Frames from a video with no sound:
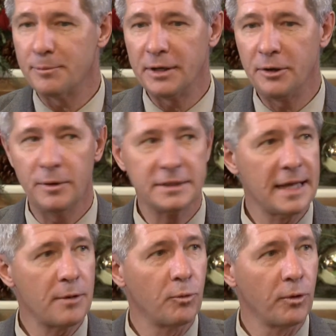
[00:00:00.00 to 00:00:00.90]
But is
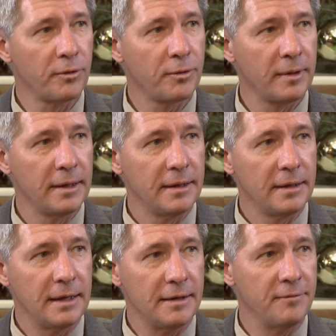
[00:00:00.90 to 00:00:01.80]
that worth
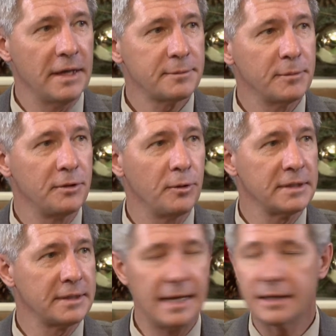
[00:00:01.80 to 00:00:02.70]
an investment to
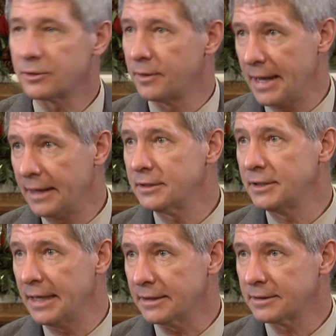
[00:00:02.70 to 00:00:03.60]
us? And the answer to that is
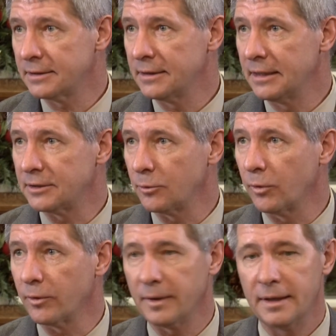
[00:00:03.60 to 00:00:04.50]
yes. Is it
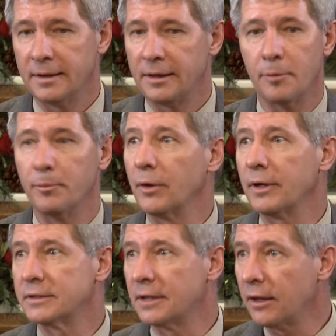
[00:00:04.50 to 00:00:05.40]
worth
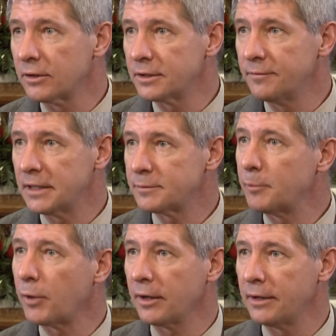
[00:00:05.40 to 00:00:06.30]
billions of dollars
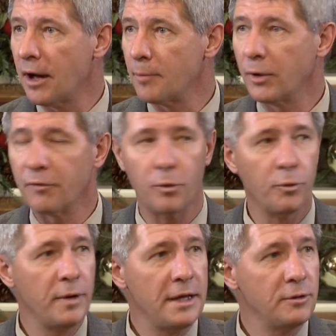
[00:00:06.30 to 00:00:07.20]
investment? Probably not. But if
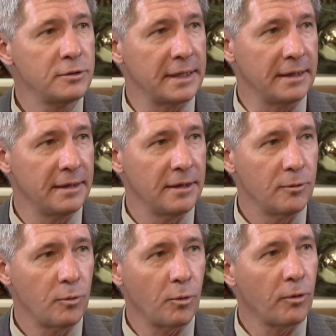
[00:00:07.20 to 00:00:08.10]
we're reusing
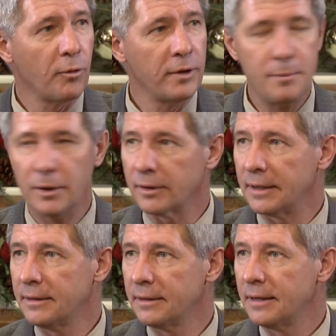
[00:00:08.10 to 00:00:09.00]
what we're already
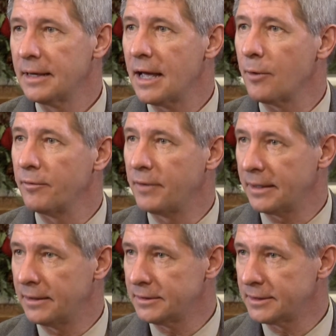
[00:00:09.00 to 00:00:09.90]
building, and we've
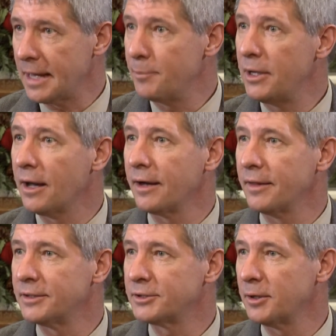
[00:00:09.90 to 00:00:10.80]
got this API
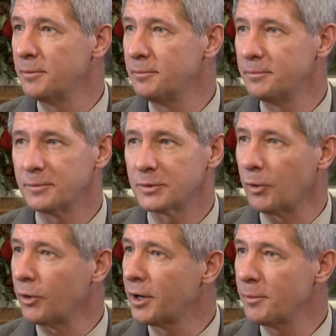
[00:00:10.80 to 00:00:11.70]
that some
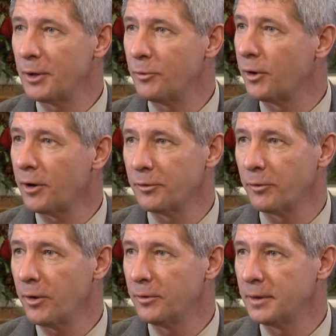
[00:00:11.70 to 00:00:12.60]
small company went off and
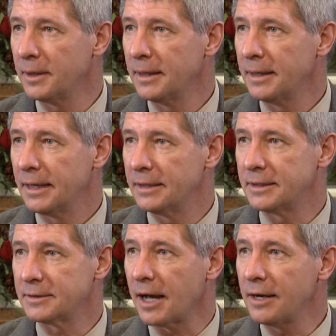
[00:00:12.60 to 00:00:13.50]
wrote, and
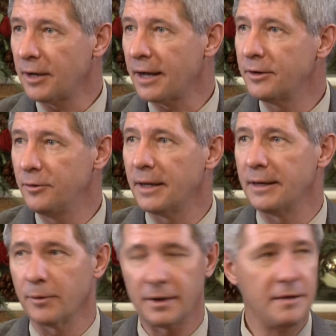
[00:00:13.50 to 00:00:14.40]
says, I can do that
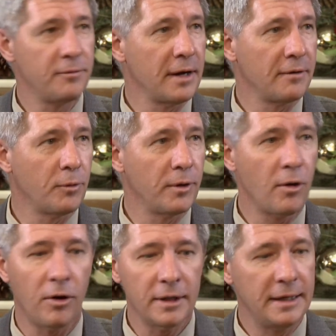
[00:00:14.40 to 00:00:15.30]
network defrag for you.
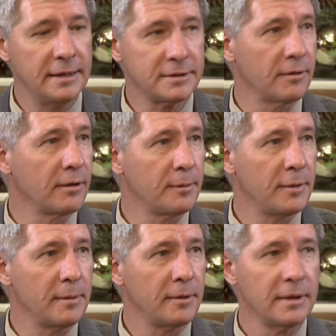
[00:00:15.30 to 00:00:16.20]
All I need is a lookup
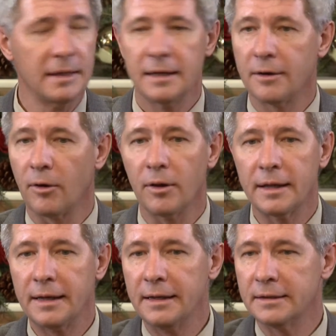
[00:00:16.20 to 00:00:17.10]
table, and all I
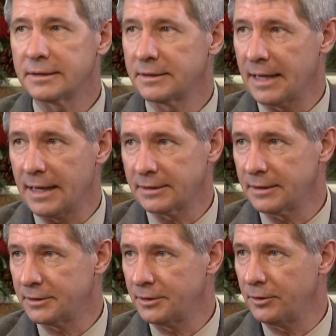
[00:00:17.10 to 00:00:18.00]
need is
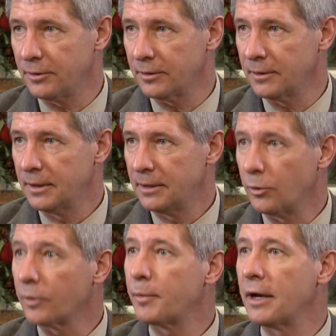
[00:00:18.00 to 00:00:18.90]
access to your
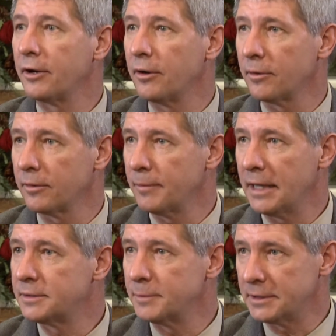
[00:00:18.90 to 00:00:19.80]
northbound to your
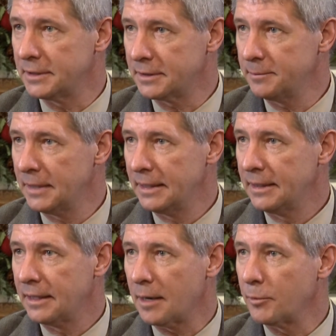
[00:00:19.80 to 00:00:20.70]
management system,
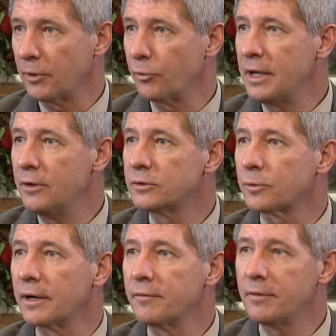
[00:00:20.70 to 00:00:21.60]
and I'm going to reuse
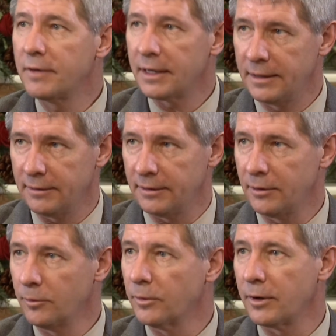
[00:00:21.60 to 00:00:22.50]
whatever you've down there.
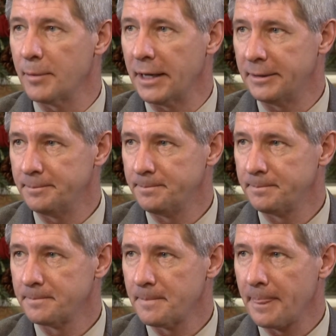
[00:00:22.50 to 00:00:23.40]
Don't worry about it.
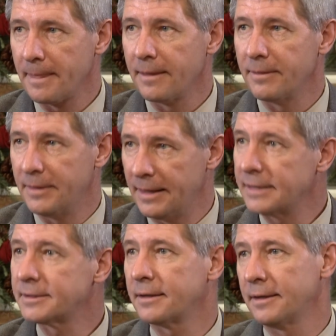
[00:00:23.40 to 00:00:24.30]
Then
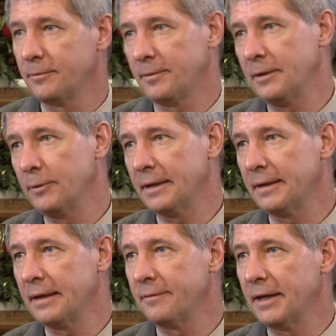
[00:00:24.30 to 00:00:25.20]
that's the kind of thing we can
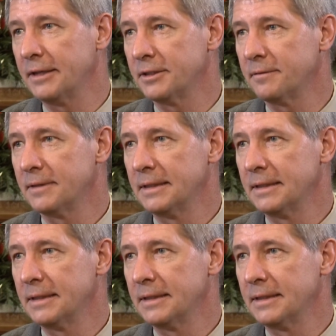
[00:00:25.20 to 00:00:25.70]
take advantage of.